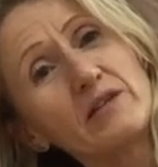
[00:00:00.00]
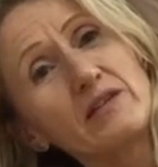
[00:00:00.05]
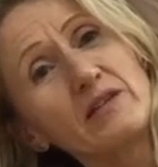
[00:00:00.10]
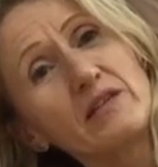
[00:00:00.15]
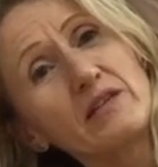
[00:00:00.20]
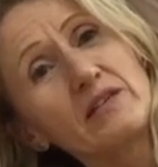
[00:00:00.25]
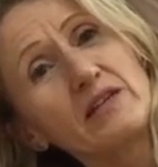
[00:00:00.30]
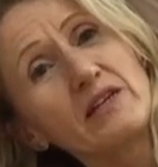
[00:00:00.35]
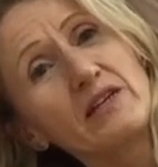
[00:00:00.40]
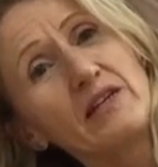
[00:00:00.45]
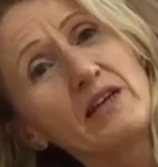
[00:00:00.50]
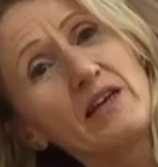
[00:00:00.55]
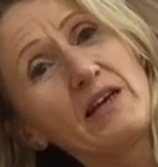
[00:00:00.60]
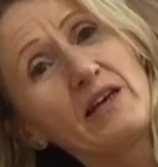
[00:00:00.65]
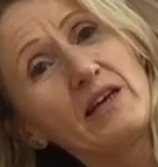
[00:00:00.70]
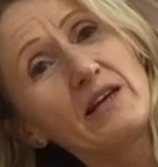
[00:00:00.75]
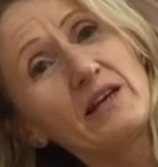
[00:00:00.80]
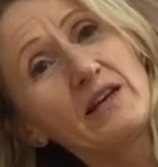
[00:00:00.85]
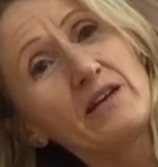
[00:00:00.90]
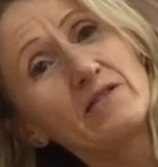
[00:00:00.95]
These are the
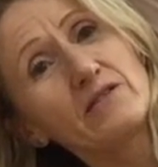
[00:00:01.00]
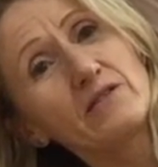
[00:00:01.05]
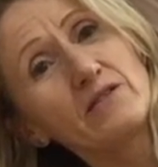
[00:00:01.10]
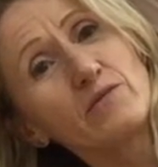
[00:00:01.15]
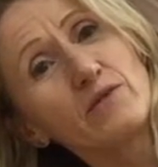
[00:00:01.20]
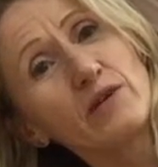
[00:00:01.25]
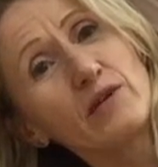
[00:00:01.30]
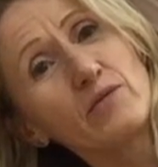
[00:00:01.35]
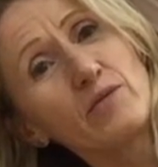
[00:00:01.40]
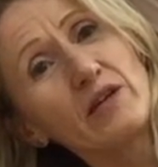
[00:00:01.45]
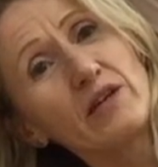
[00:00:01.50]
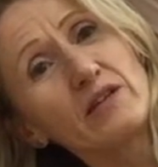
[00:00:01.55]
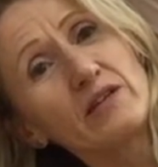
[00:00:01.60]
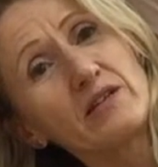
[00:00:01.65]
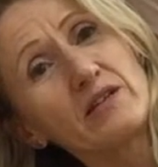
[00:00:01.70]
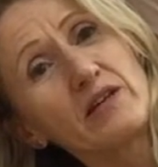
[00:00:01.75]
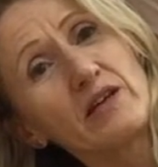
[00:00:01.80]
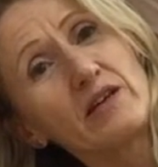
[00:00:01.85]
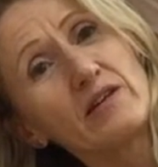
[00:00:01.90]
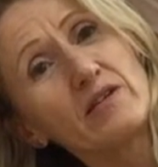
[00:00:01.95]
areas where we're going
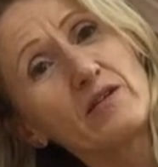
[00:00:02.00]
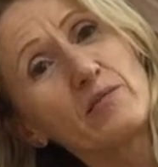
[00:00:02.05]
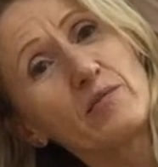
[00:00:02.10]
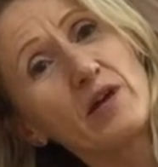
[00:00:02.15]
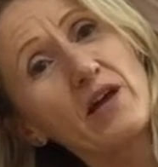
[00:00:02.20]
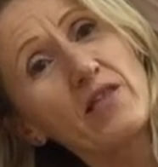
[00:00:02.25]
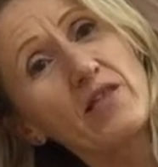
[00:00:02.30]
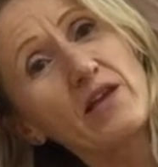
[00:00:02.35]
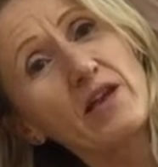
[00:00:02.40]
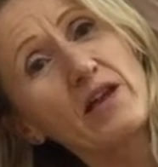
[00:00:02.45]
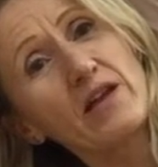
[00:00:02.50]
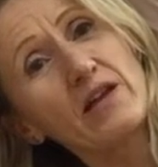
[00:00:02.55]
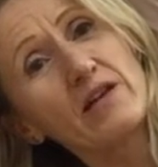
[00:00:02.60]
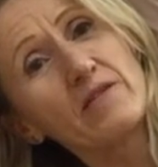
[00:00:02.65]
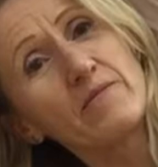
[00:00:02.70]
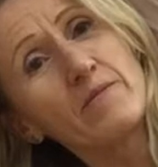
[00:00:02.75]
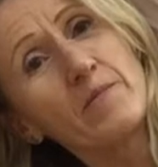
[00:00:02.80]
to take the breath in.